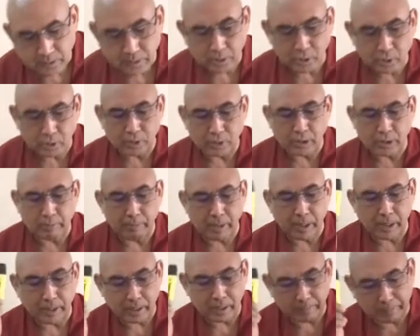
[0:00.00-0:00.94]
you know, the
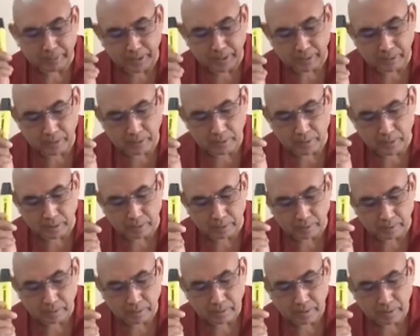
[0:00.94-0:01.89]
markup and
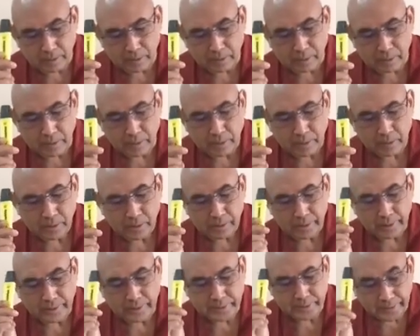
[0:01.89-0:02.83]
the
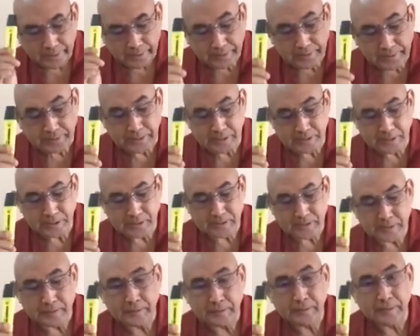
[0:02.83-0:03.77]
is
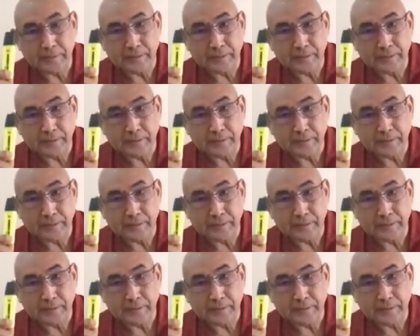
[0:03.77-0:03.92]
exist,